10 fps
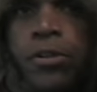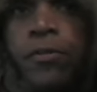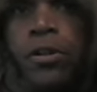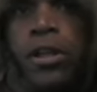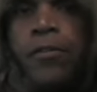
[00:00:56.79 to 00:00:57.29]
of
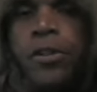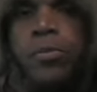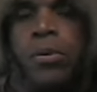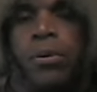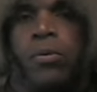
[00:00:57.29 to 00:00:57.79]
the Philadelphia
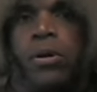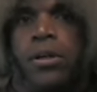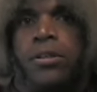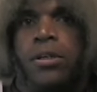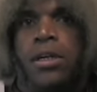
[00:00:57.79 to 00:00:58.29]
experiment
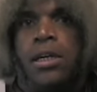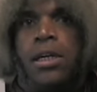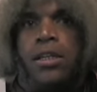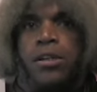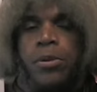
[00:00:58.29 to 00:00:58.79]
was.
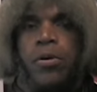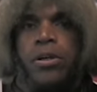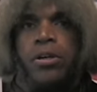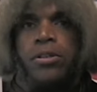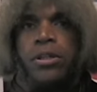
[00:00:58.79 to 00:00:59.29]
Except they were
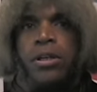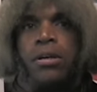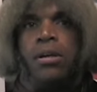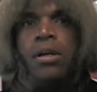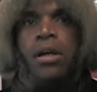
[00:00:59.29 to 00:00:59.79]

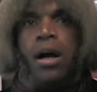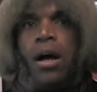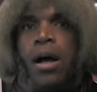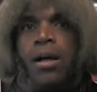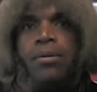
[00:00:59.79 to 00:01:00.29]
using
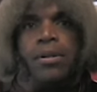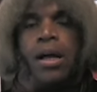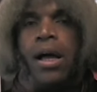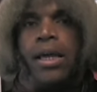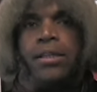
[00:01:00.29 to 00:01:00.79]

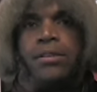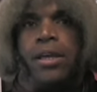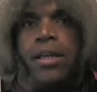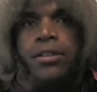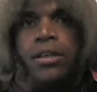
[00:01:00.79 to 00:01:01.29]

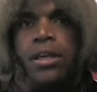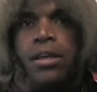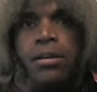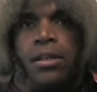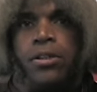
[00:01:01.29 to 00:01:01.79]

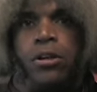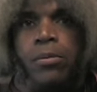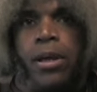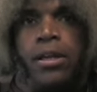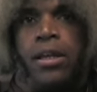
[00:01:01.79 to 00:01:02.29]
high-intensity
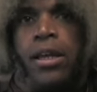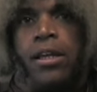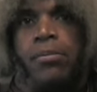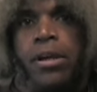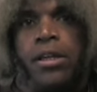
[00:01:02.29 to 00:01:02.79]

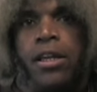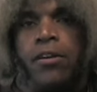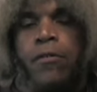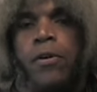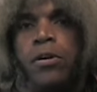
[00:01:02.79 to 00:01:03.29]

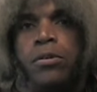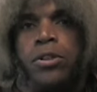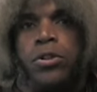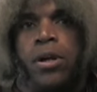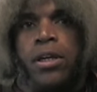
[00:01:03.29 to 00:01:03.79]
magnetic field
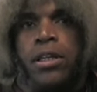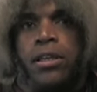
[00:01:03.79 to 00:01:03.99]
to try to get